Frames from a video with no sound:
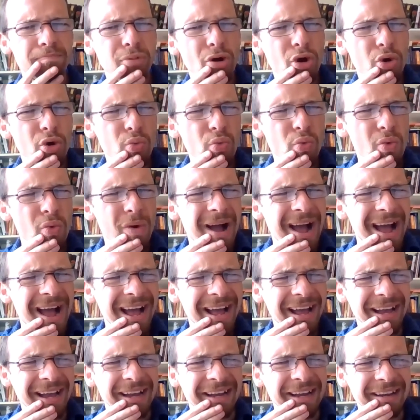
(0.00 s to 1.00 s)
But
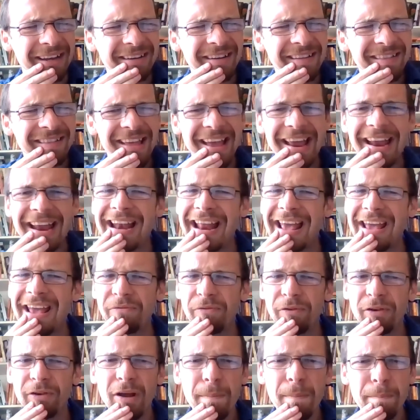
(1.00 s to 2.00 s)
why did they
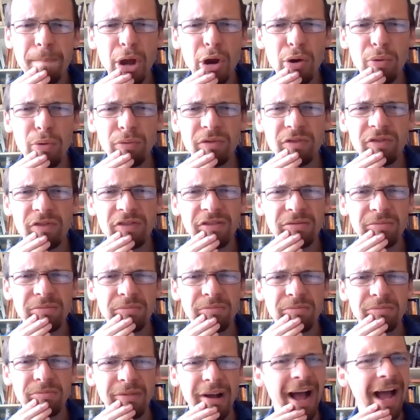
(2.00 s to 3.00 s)
live in a boat?
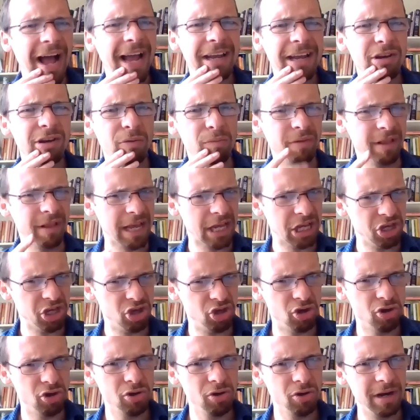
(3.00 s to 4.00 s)
I don't think
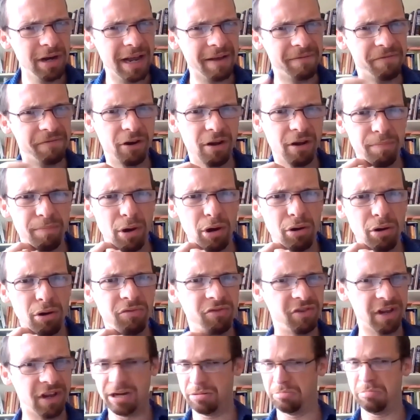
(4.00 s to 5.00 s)
you live in a
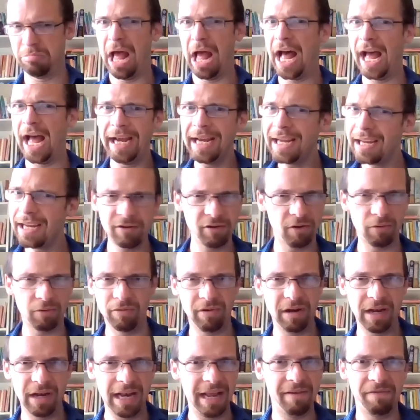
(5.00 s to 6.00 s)
boat, and I
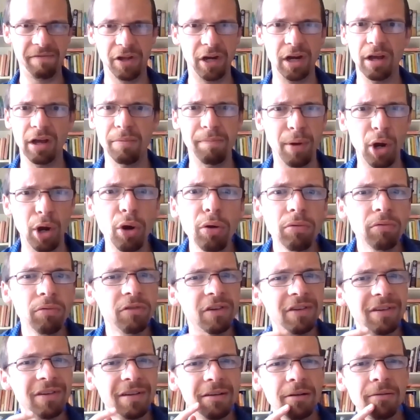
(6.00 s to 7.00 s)
don't live in a
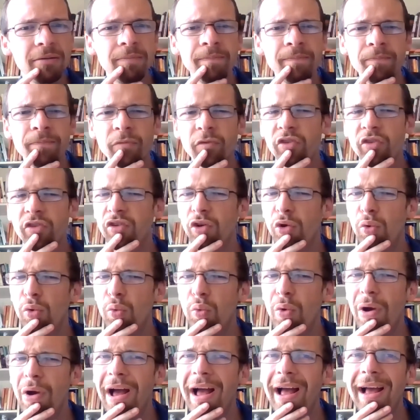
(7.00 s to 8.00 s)
boat. So
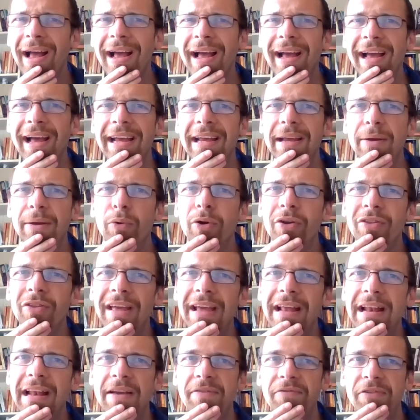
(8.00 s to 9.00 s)
why were
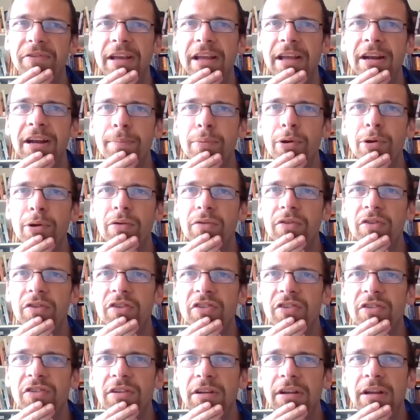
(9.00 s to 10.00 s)
they living in a boat?